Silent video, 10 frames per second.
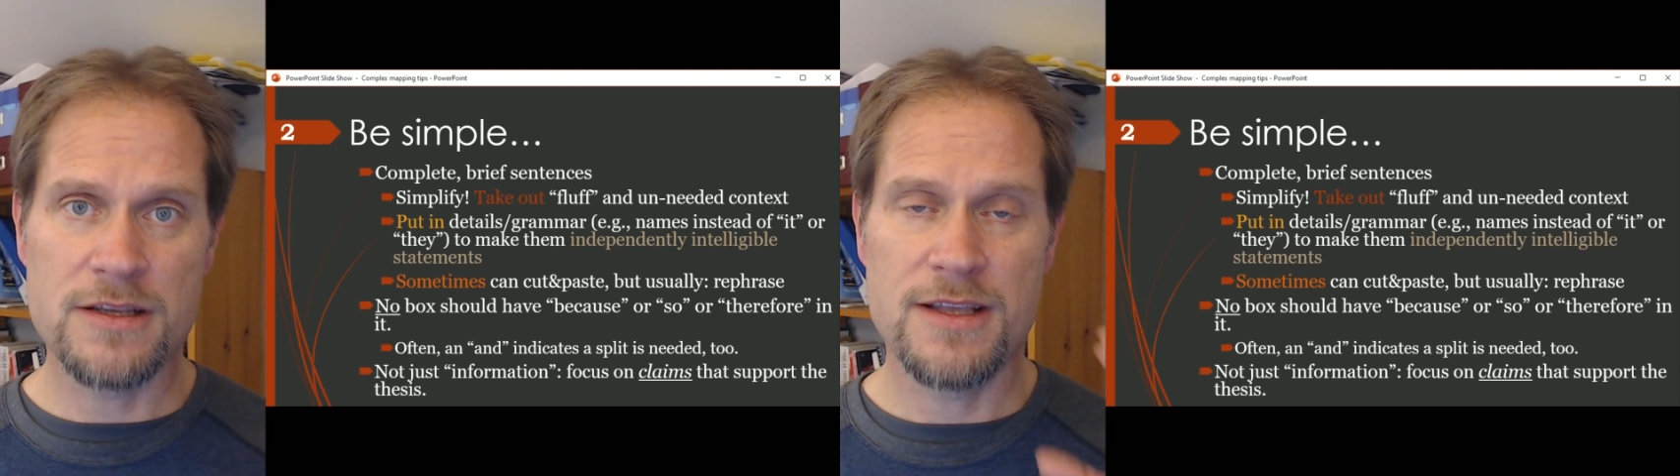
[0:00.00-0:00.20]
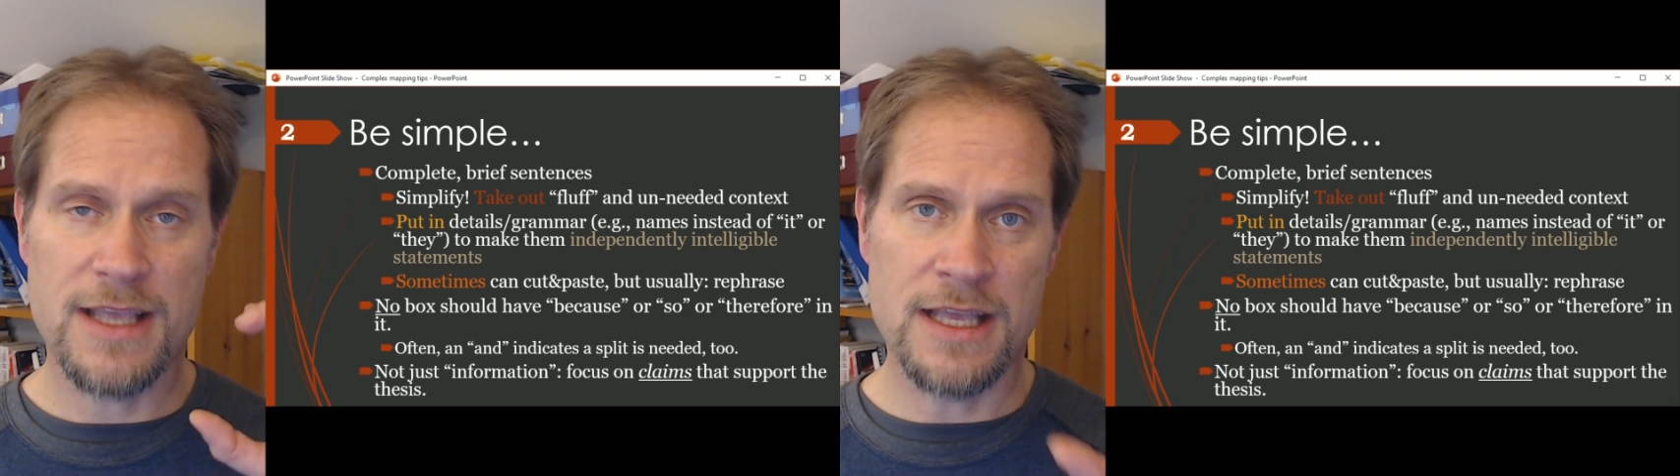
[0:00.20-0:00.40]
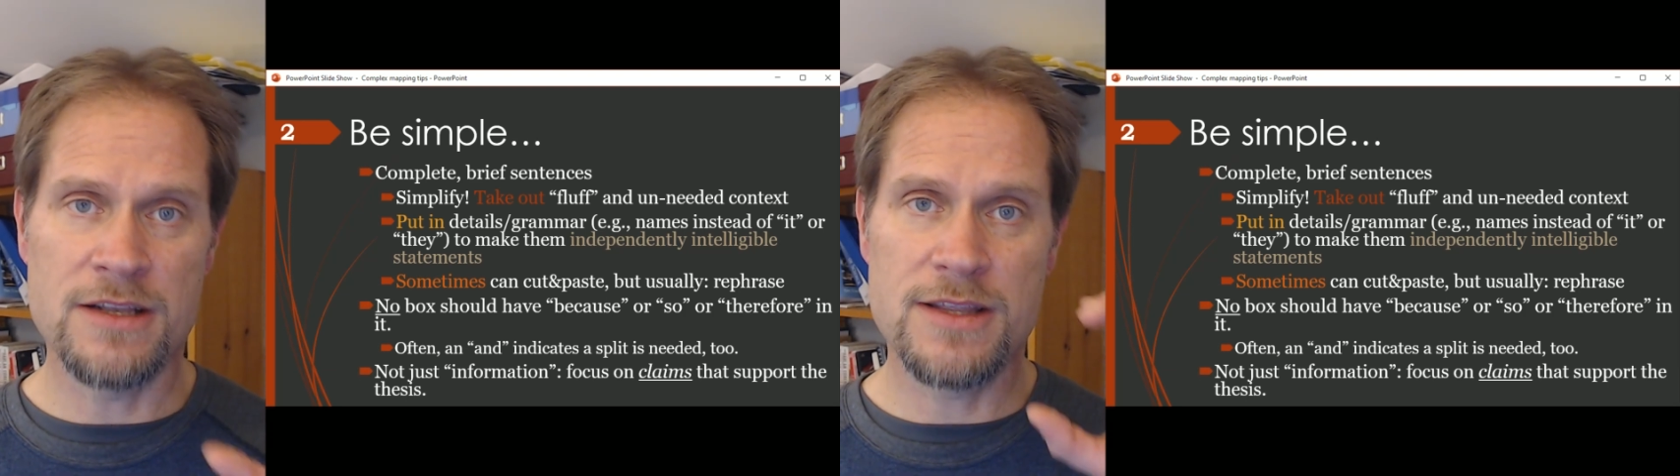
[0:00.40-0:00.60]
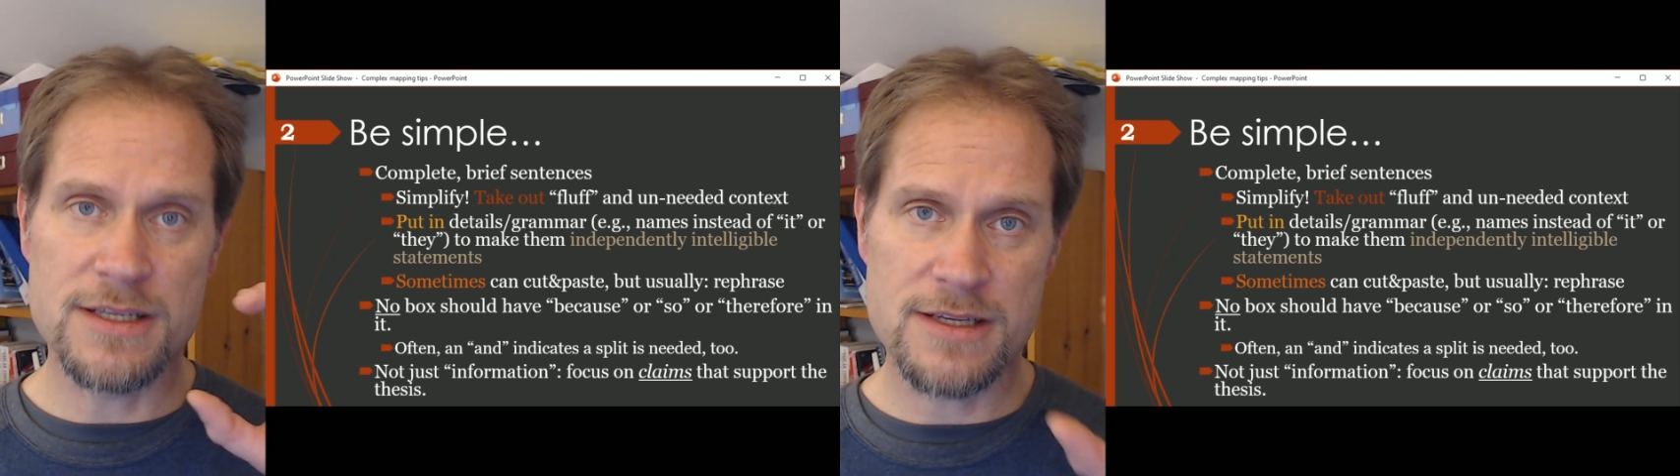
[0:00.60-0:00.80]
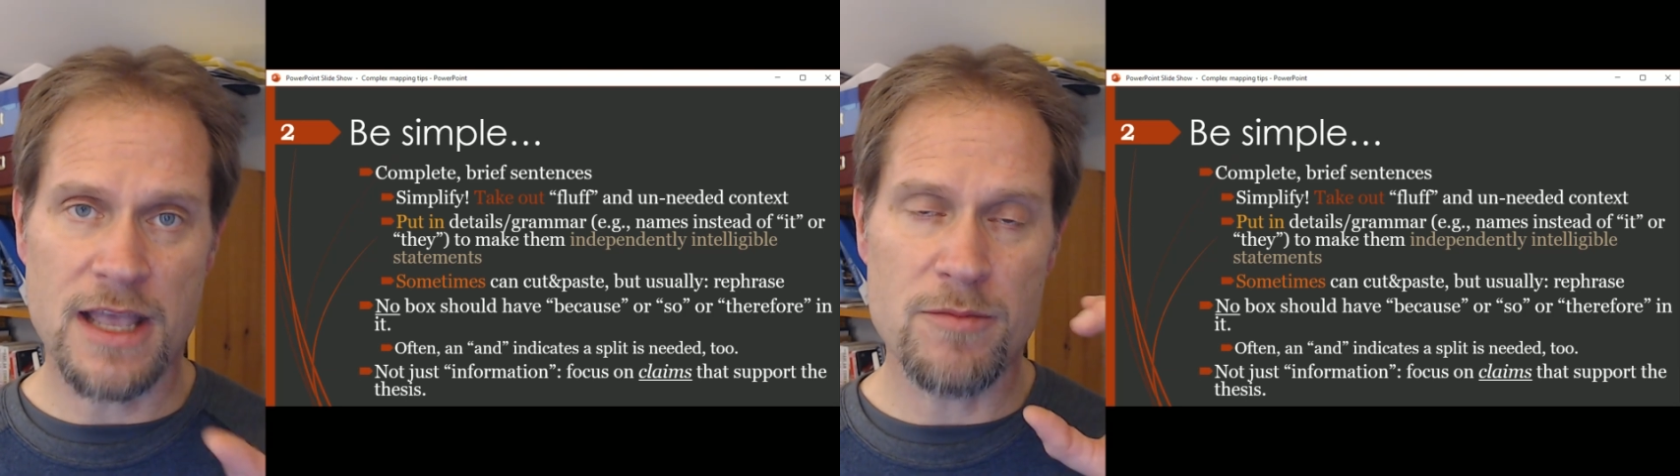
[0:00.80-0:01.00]
in the
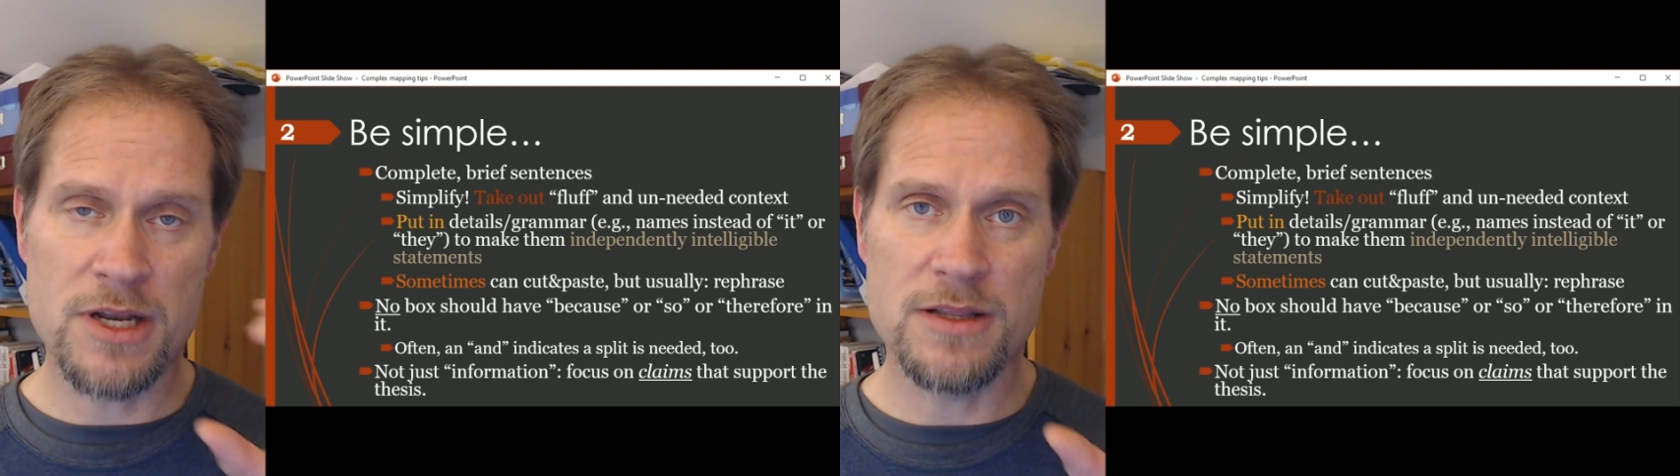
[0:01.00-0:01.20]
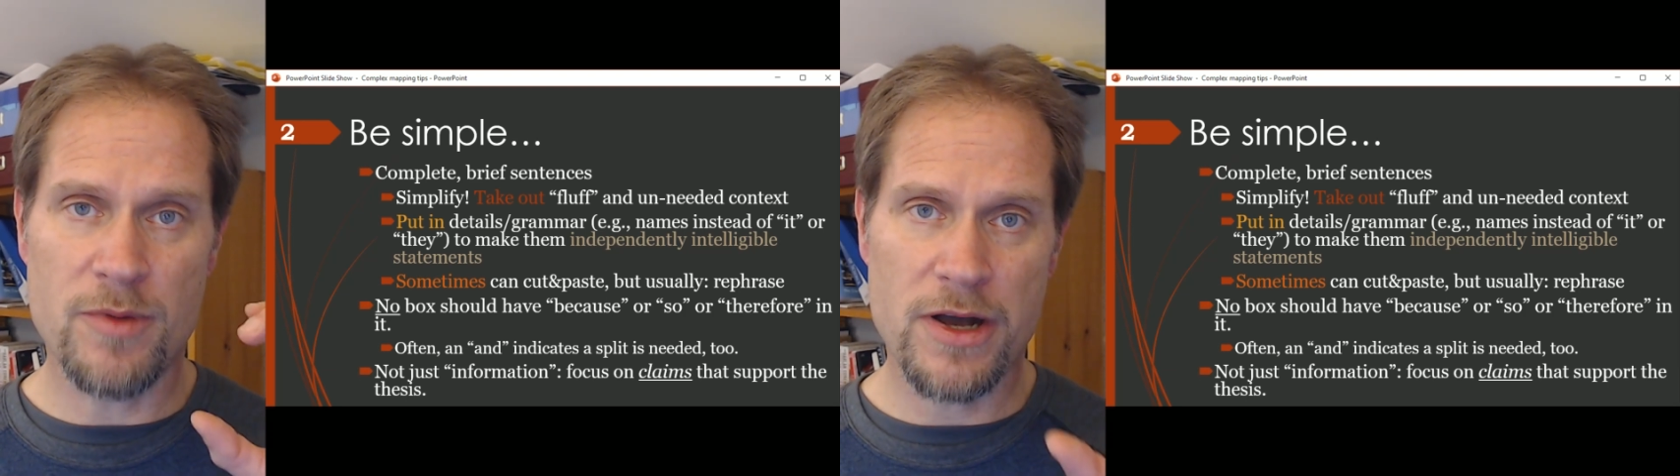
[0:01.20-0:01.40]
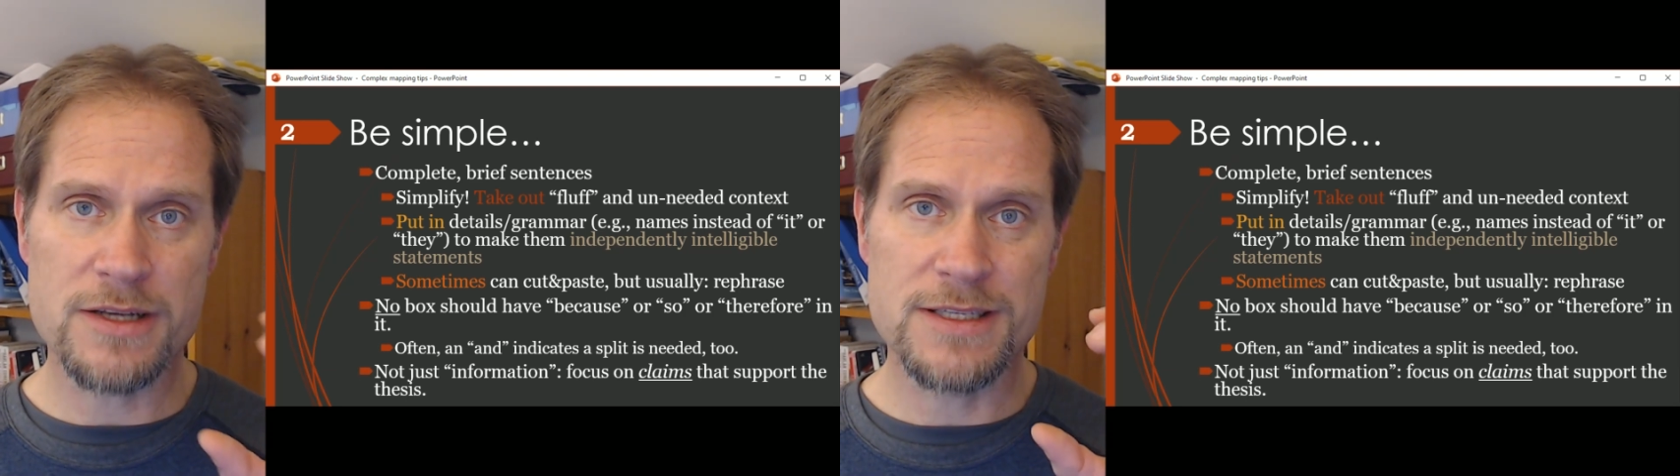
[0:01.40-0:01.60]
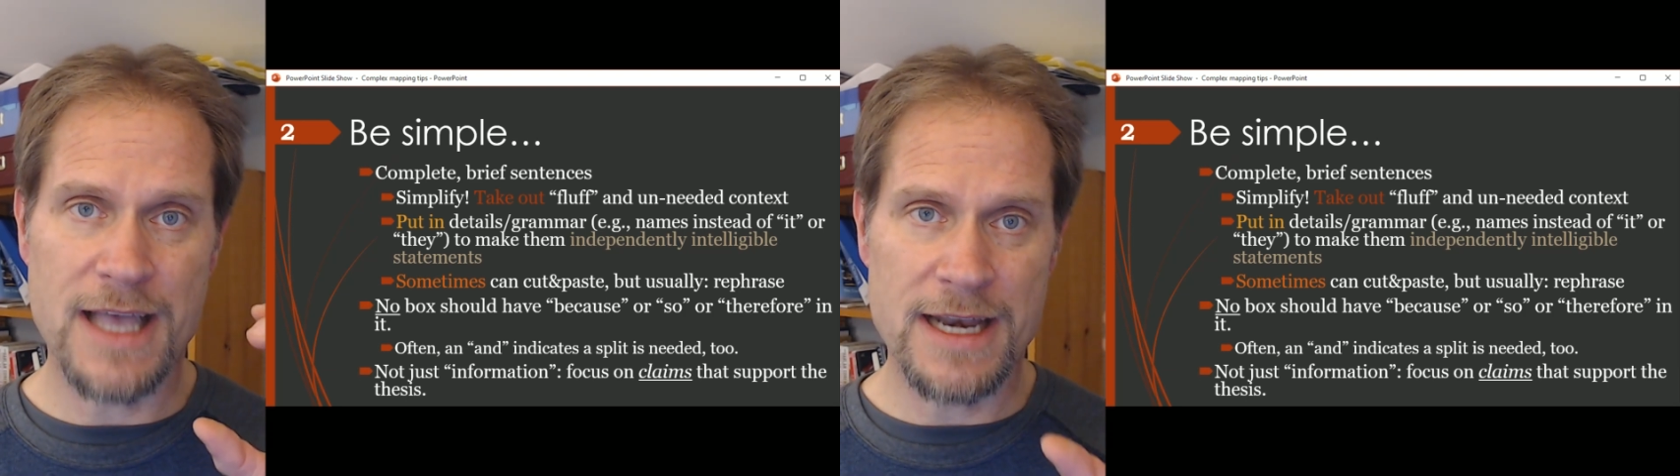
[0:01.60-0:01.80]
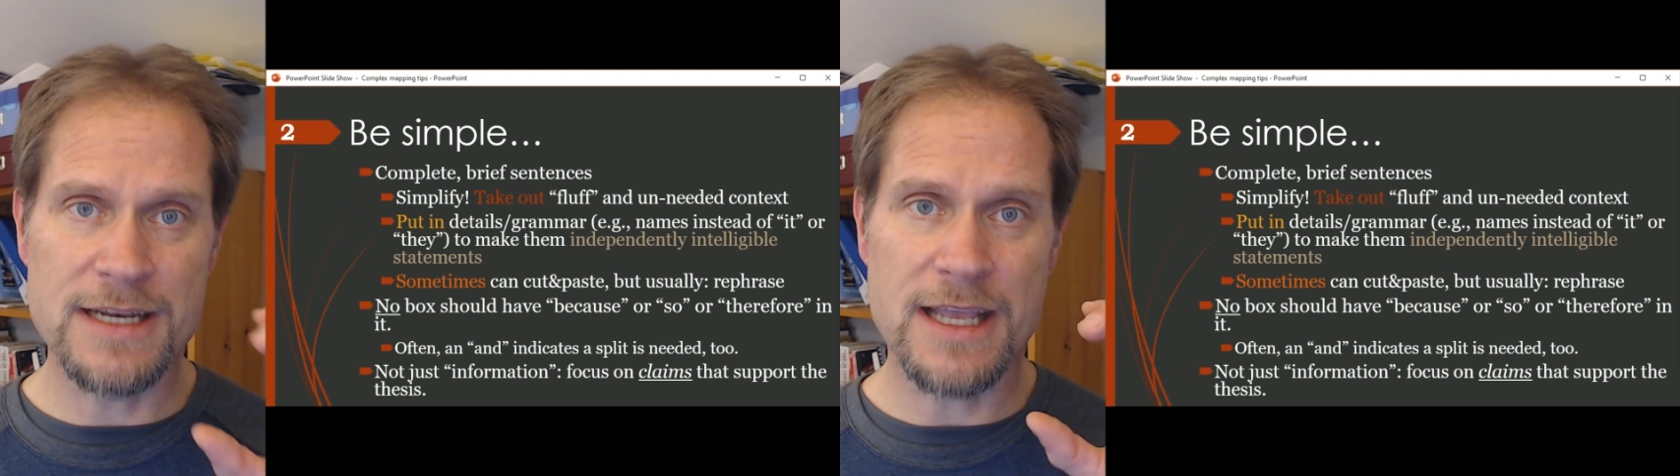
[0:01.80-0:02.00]
statement in the box, that
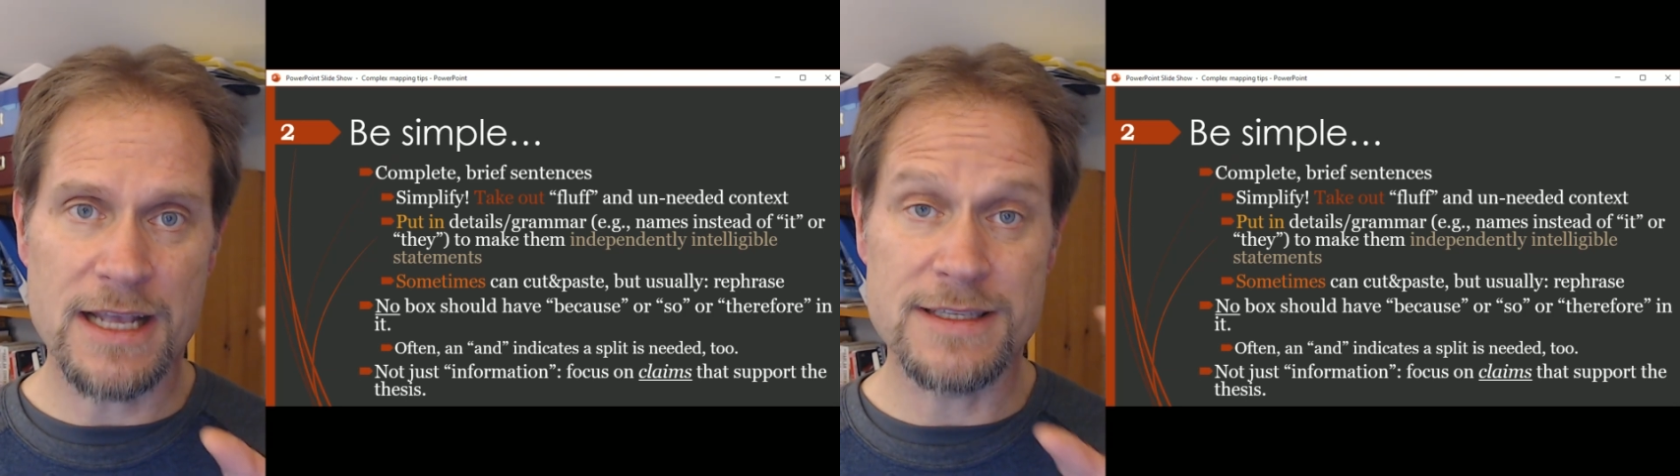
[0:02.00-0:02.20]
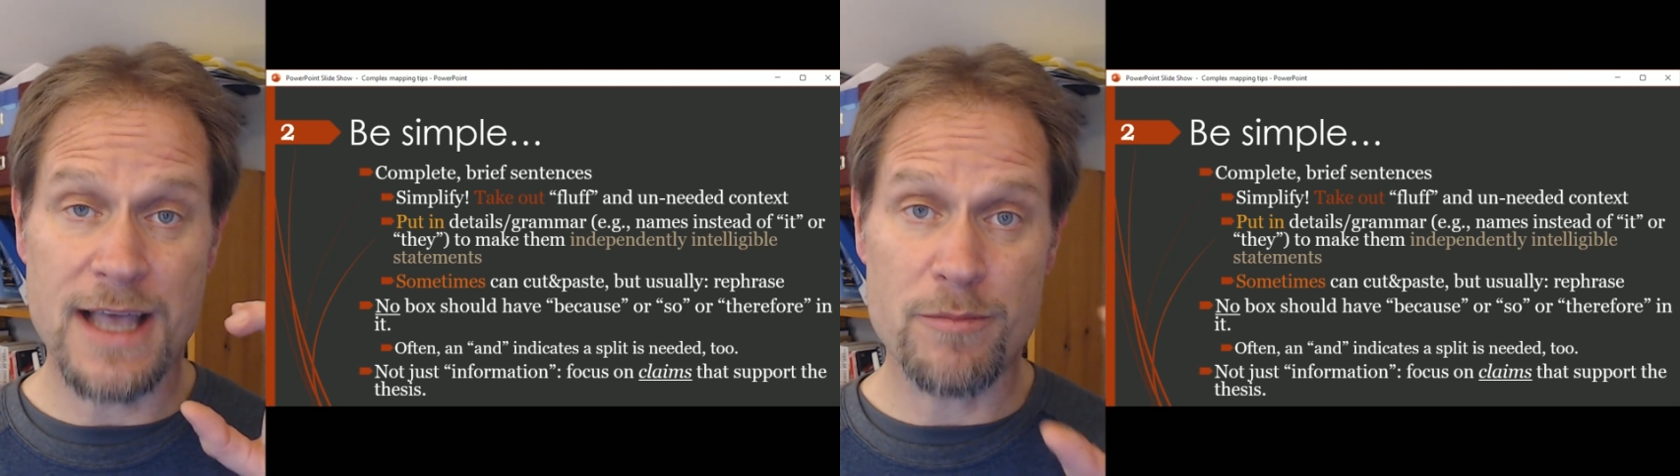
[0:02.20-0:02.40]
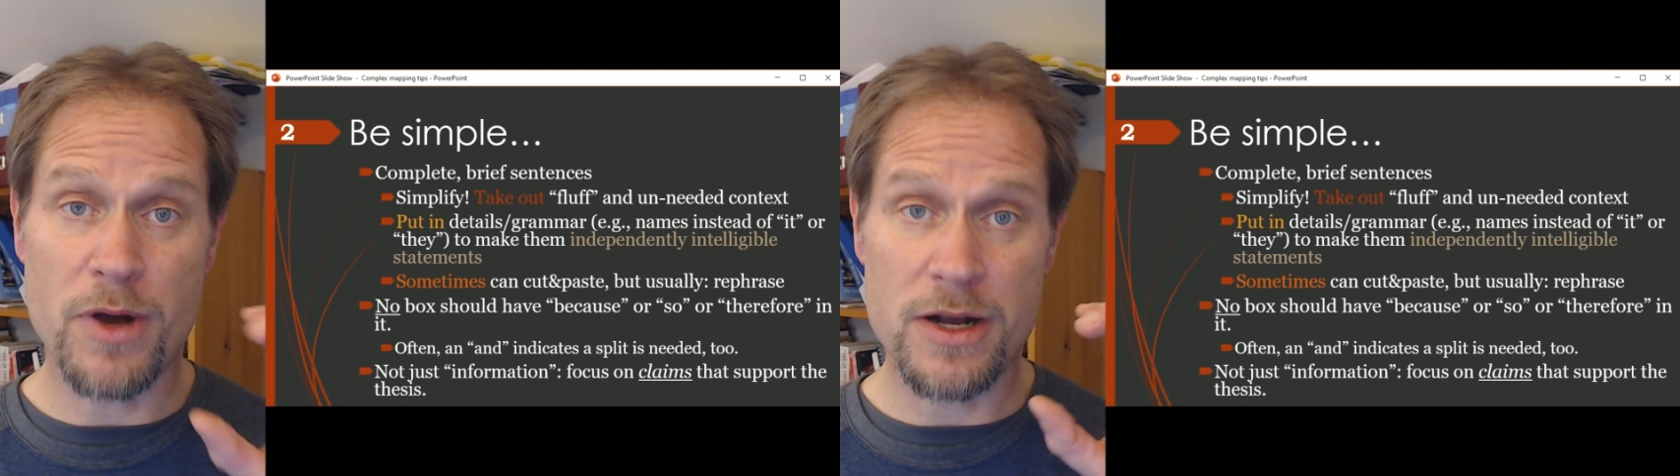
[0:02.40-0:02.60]
indicates that box